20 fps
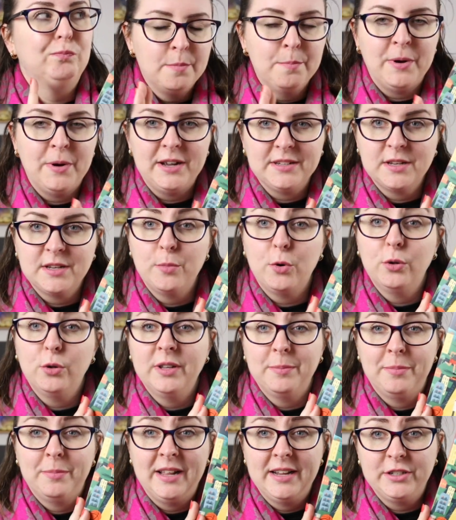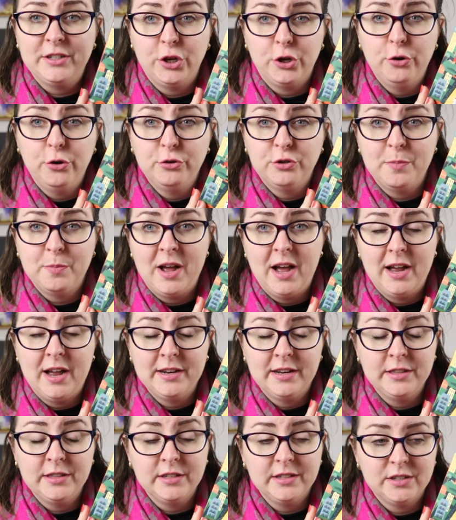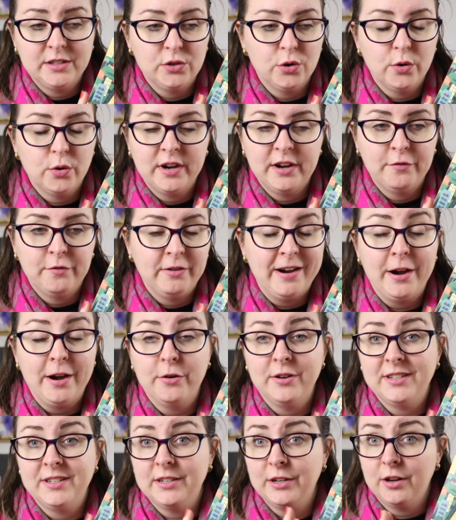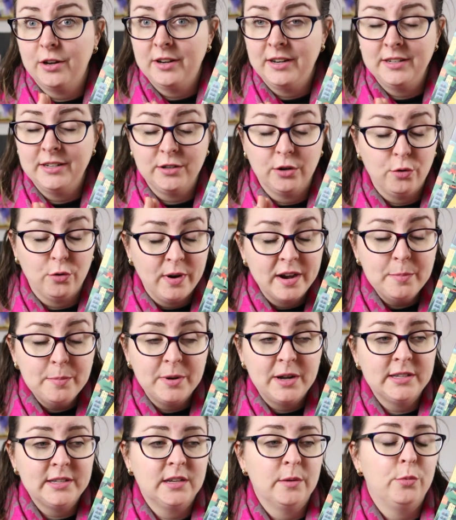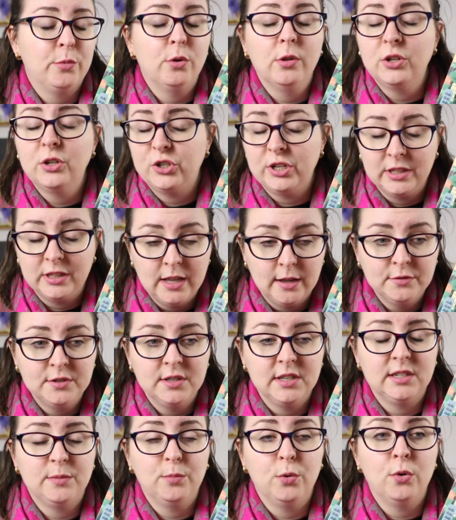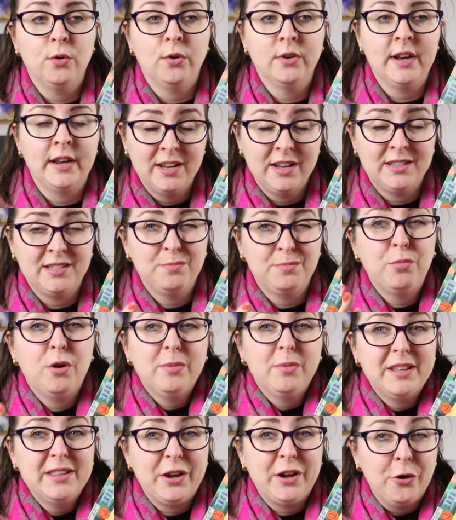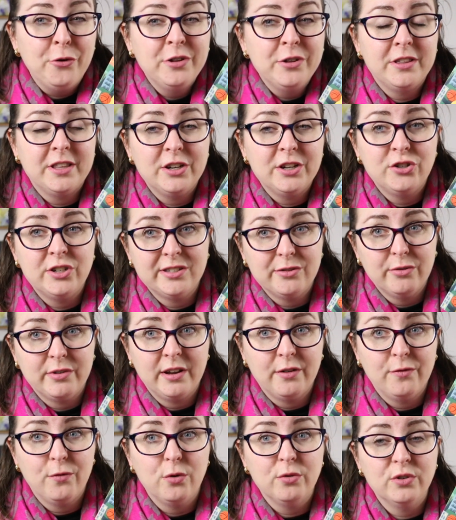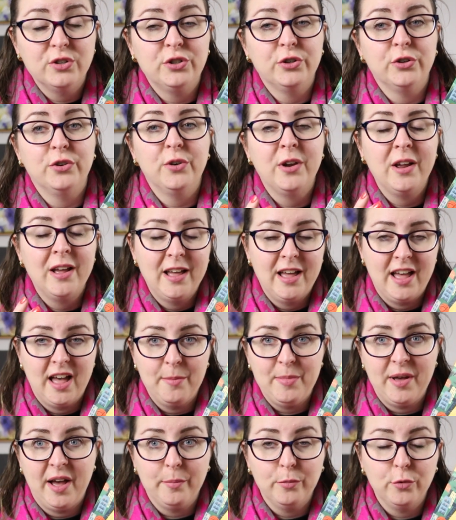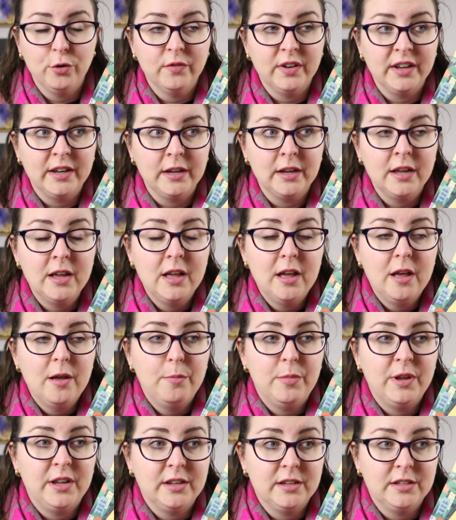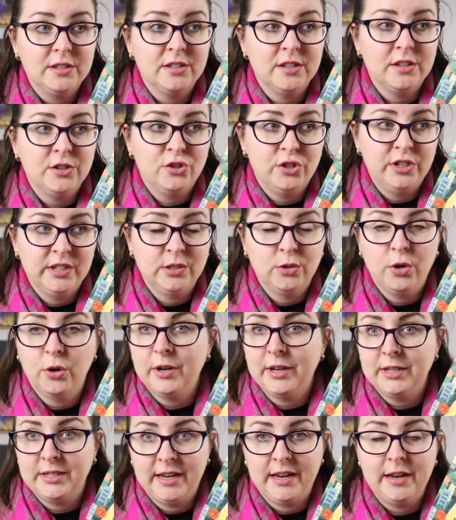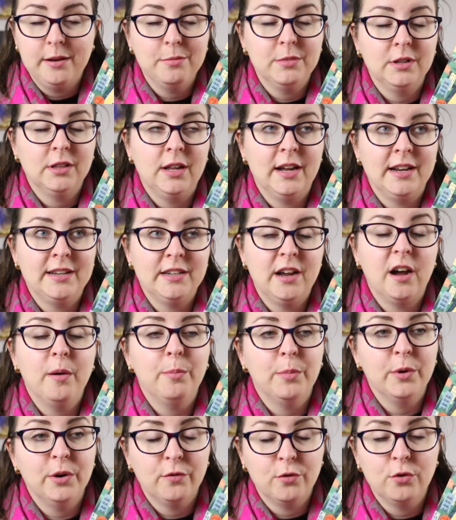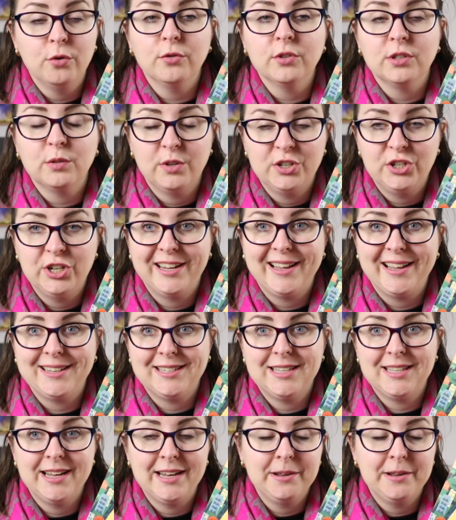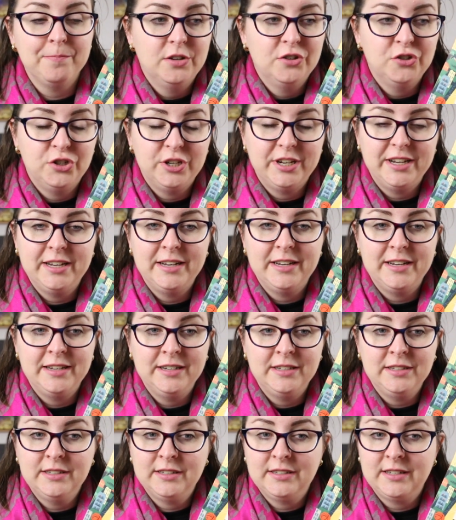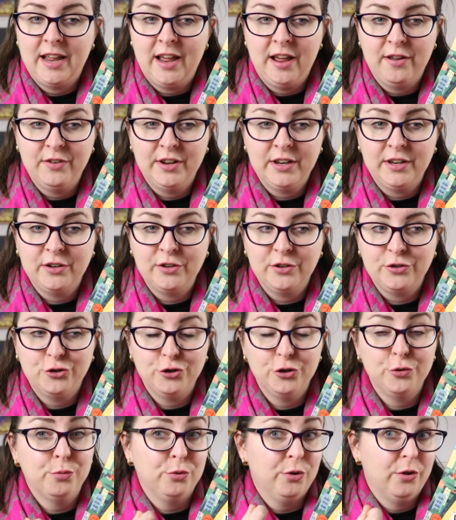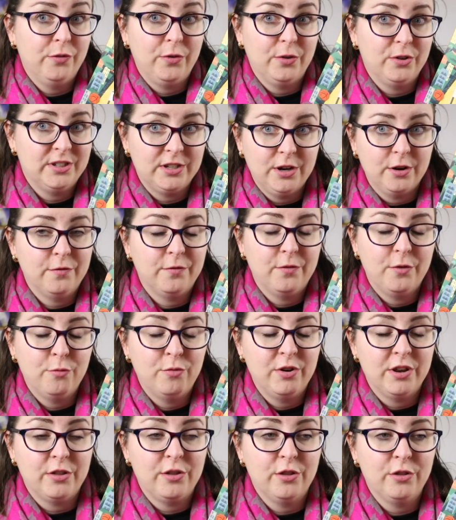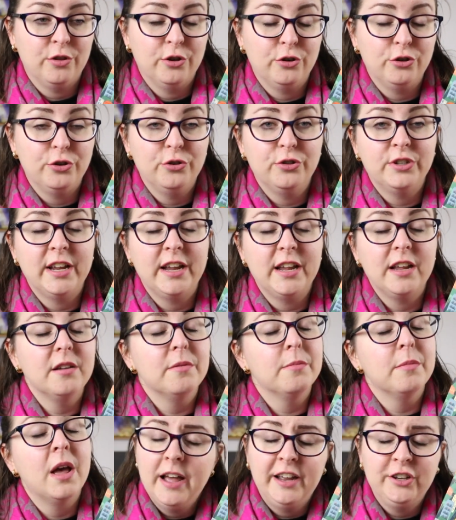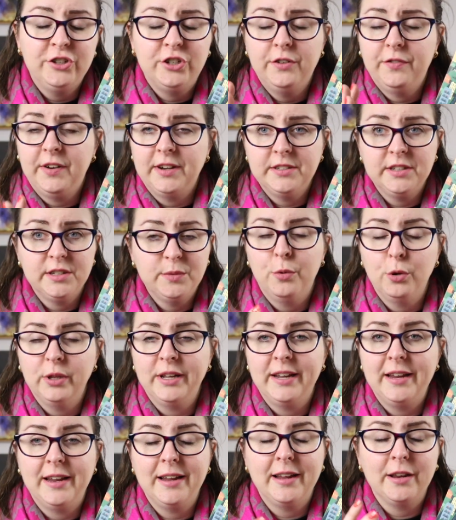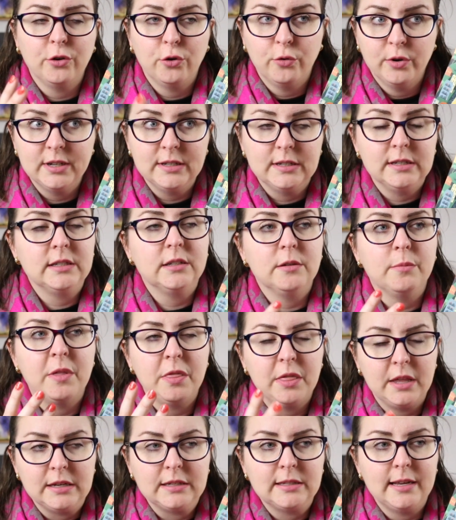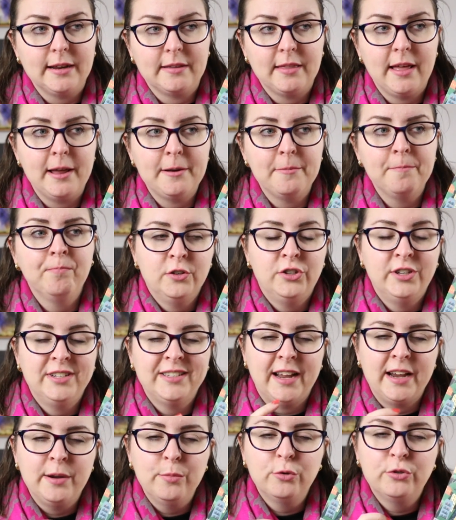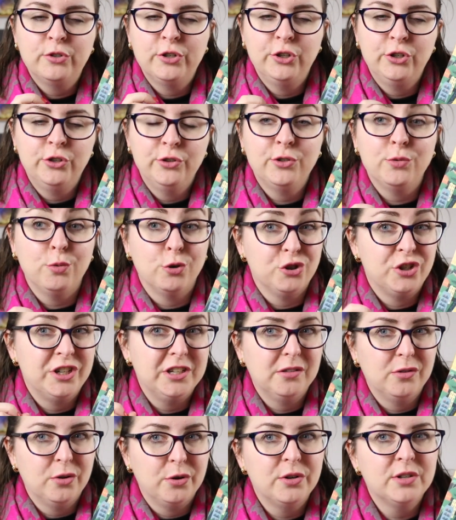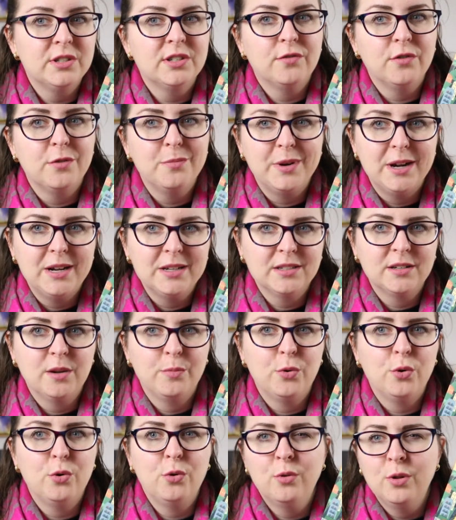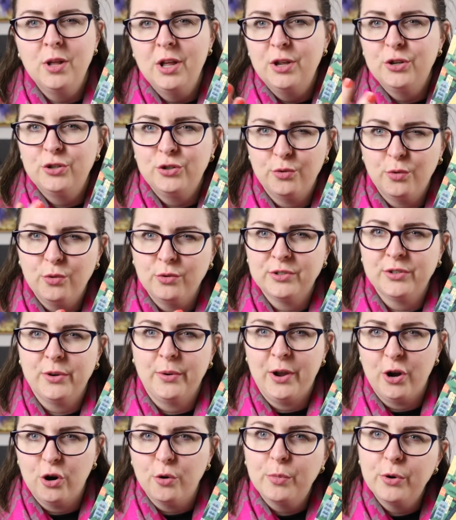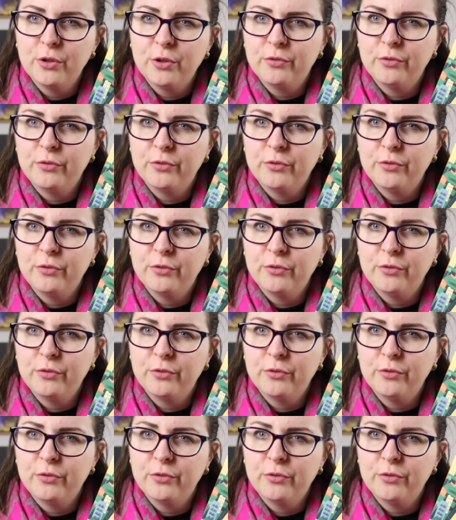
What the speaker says: Basketball plays a huge part in this story. Freya is a great basketballer. She loves the sport. It's probably the only thing she's looking forward to about moving, because she's got a team lined up. But of course, when she gets there, she is having to prove herself with the new team, and she faces bullying and criticism and things like that. She's able to use what she learns from basketball to also help her